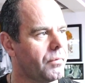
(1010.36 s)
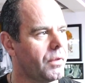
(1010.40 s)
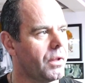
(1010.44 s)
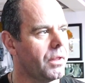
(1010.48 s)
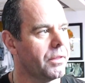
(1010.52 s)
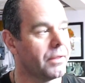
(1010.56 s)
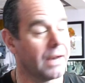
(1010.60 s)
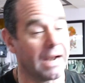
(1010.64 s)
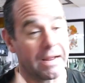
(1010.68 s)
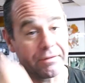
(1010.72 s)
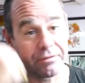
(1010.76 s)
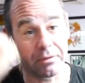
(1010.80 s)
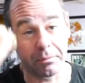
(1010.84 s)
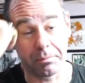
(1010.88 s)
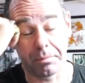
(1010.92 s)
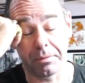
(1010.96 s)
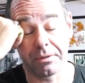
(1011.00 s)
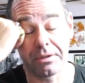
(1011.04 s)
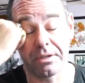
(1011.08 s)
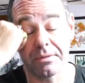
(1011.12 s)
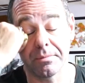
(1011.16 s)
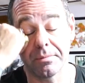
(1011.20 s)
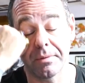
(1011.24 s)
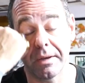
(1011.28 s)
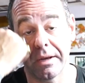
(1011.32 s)
that after
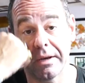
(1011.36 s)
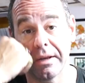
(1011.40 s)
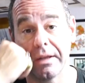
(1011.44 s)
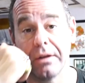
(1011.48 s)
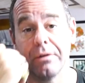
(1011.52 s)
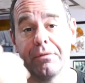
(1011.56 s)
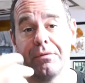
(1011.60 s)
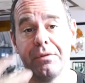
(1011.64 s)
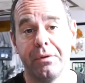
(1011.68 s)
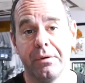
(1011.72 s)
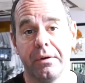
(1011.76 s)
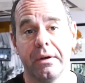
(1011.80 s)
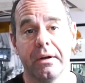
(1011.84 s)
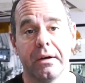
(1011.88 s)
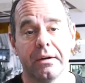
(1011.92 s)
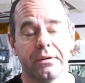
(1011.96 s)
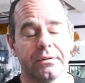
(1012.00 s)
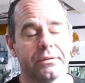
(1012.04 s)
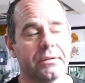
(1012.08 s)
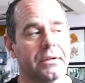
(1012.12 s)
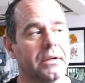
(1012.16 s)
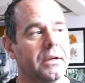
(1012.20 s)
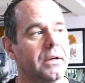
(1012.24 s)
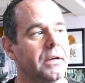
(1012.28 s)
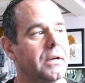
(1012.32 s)
participating in a few
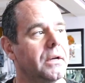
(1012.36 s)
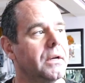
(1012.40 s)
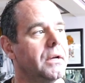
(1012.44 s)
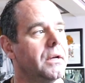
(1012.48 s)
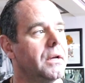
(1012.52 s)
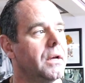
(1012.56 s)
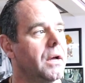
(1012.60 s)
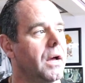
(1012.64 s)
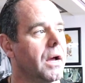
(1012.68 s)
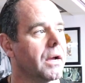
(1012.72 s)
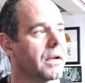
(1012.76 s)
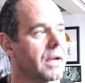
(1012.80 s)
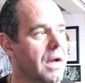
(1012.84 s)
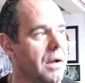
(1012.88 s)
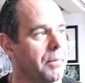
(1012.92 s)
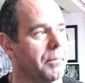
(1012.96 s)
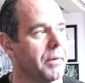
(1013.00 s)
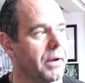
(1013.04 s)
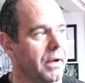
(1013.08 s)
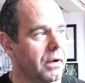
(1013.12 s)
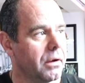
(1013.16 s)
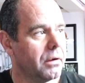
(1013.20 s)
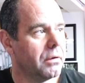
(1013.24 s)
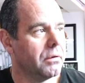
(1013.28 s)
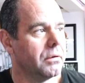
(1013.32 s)
years, I got
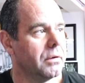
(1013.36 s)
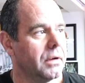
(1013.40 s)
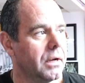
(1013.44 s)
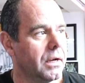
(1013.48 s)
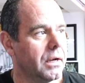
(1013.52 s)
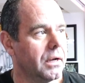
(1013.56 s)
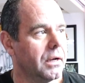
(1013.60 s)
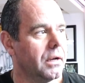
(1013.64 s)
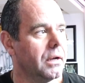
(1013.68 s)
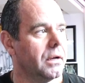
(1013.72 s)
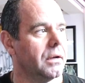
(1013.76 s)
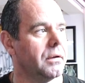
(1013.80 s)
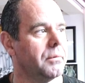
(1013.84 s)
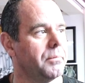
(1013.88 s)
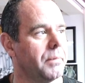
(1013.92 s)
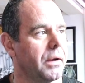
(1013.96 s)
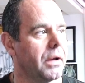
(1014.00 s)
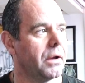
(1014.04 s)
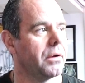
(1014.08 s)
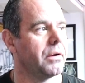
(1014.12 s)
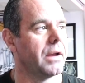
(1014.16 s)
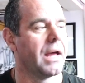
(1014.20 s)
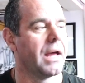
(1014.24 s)
my own